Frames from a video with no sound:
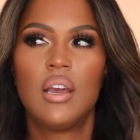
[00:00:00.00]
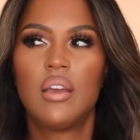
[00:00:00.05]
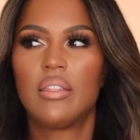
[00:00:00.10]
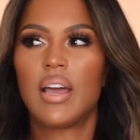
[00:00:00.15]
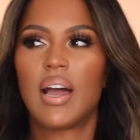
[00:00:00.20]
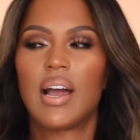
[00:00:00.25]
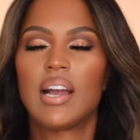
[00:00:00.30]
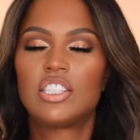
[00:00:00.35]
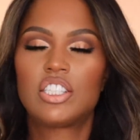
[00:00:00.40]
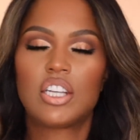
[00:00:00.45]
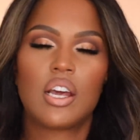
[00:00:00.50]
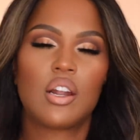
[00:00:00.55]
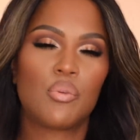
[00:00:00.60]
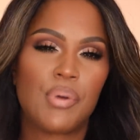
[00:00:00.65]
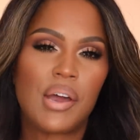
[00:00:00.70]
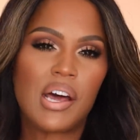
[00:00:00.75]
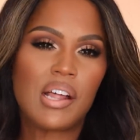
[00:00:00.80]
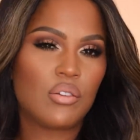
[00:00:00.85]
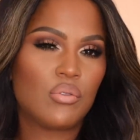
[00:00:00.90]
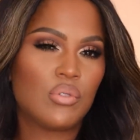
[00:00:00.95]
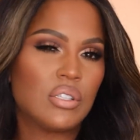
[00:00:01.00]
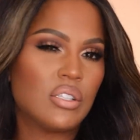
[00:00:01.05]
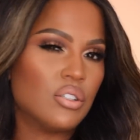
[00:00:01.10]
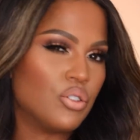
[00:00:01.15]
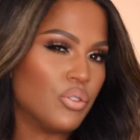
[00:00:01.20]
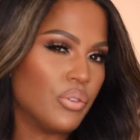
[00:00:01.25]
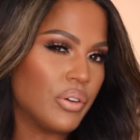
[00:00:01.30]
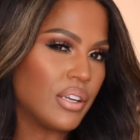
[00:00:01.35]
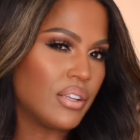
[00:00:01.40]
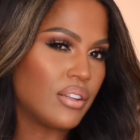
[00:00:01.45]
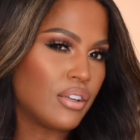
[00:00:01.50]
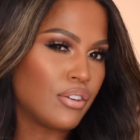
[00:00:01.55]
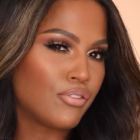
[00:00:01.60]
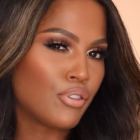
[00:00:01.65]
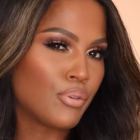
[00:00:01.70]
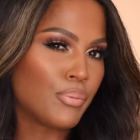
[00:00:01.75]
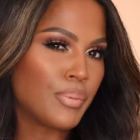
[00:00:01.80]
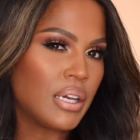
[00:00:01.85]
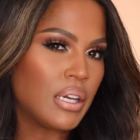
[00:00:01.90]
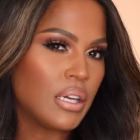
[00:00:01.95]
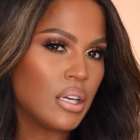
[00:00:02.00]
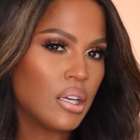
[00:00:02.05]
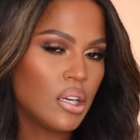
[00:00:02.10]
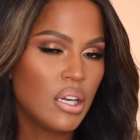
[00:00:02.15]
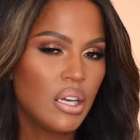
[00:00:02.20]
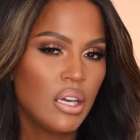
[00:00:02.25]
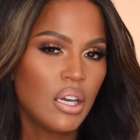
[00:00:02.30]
the eyeshadow palette wasn't doing anything for me.